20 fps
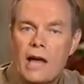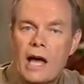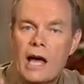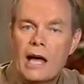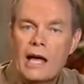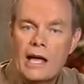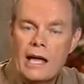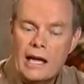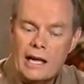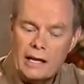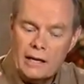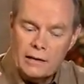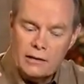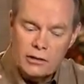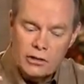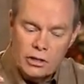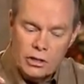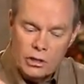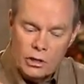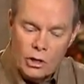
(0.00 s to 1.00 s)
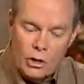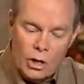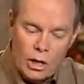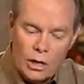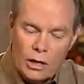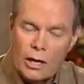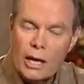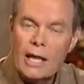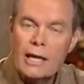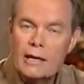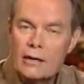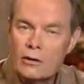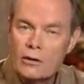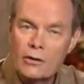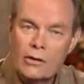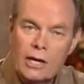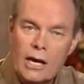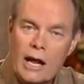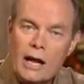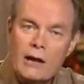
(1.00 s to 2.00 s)
I had, you know, a ladle
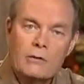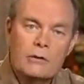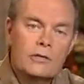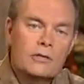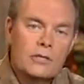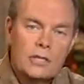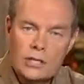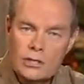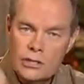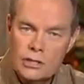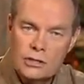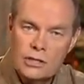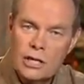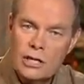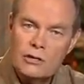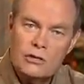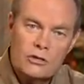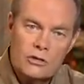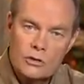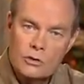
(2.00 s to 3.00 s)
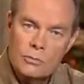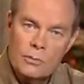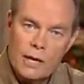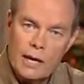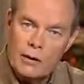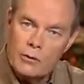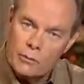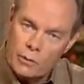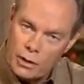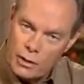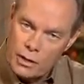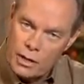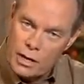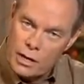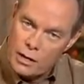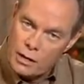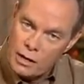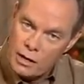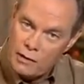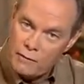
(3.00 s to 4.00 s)
that I was dishing that soup out with,
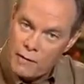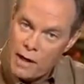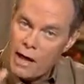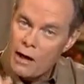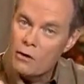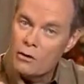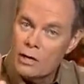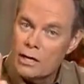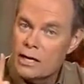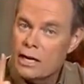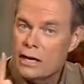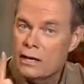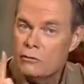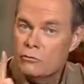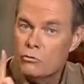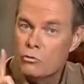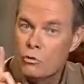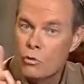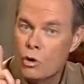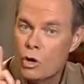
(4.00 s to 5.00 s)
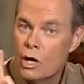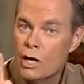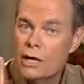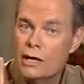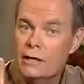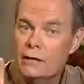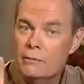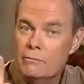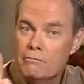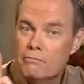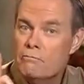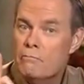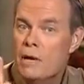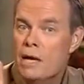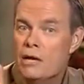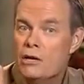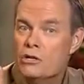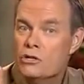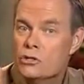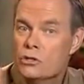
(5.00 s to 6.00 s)
if I only had one
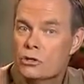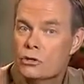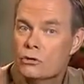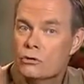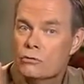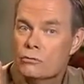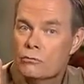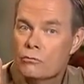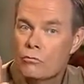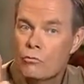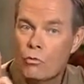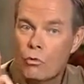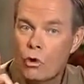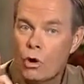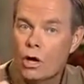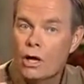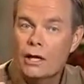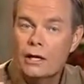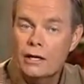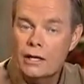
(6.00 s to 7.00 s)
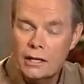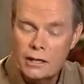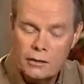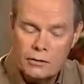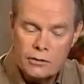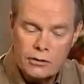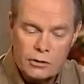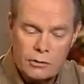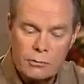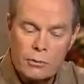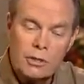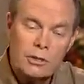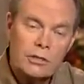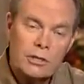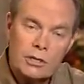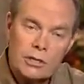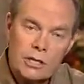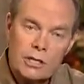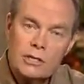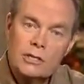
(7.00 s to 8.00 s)
measure, one instrument to
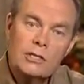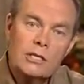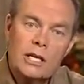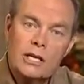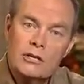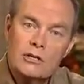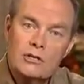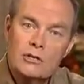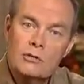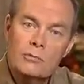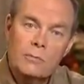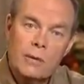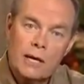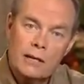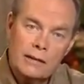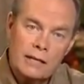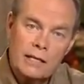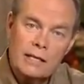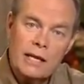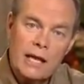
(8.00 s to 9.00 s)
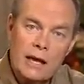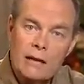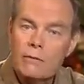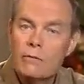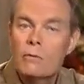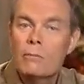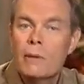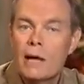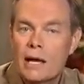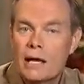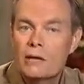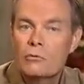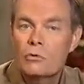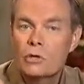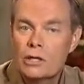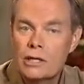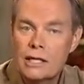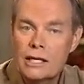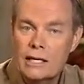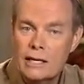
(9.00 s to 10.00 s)
dish that soup out, then everybody
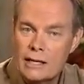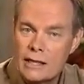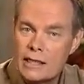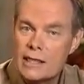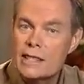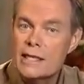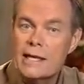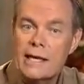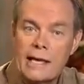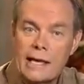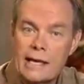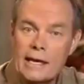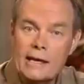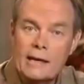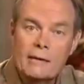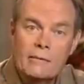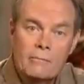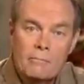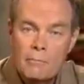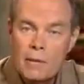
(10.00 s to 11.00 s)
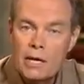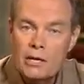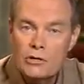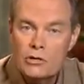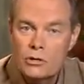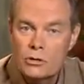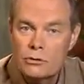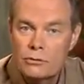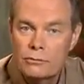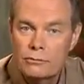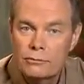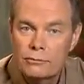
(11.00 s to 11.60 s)
would get the measure.